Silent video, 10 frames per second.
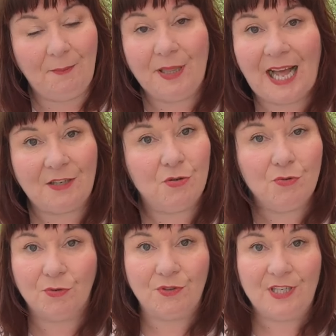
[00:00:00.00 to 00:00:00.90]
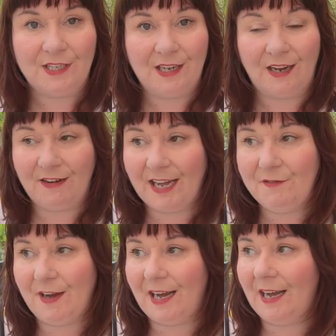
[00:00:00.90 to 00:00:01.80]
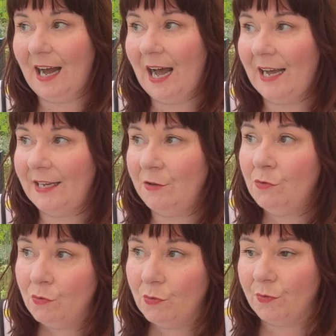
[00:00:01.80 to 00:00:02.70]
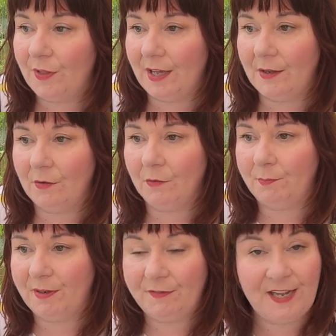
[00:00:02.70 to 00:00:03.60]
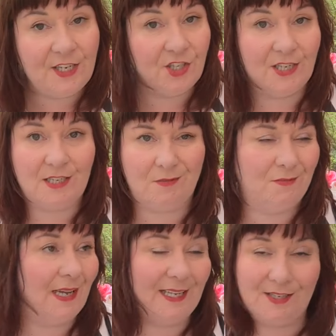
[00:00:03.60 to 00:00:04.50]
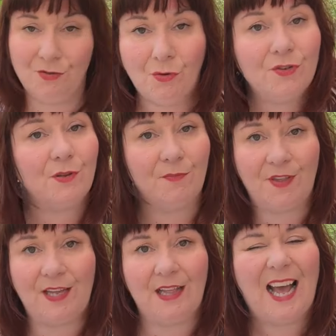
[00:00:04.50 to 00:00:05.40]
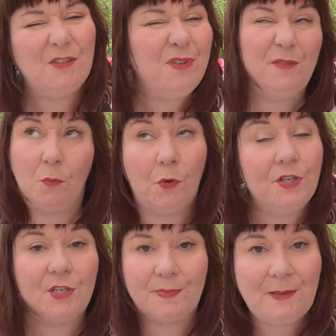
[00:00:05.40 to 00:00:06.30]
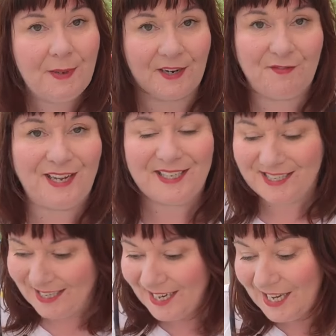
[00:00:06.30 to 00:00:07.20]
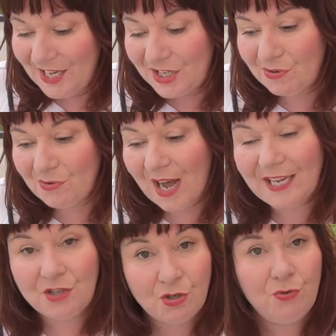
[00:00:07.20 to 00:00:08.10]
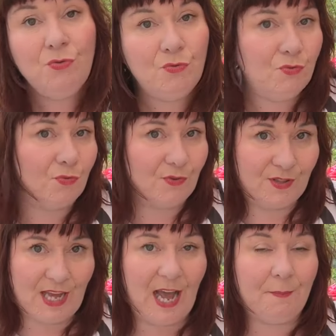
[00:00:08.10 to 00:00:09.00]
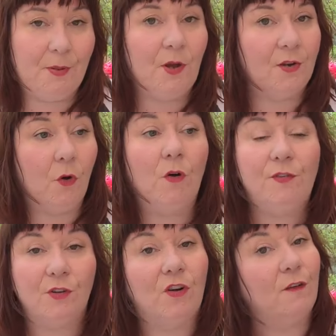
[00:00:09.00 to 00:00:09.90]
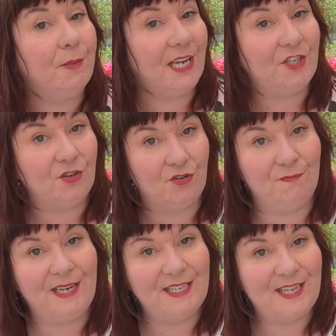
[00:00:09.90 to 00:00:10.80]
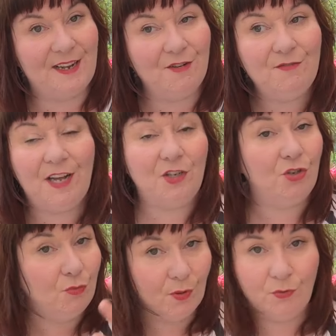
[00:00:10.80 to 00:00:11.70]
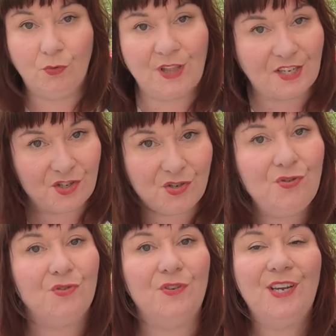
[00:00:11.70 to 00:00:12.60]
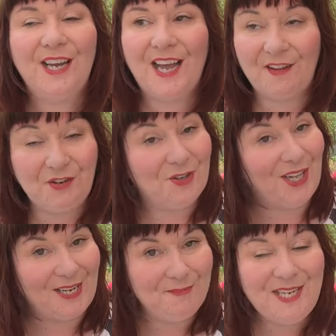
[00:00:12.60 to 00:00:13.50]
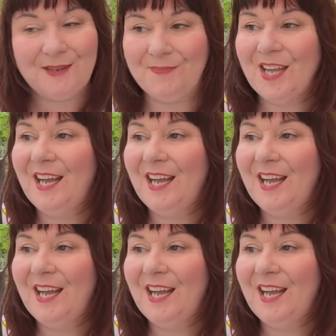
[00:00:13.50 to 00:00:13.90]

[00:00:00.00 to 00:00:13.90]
plateau to arrive at. I know that perfectionism is not something, I don't even want to be perfect. So I do know that I put an awful lot of pressure on myself, and you will know this too if you're like me.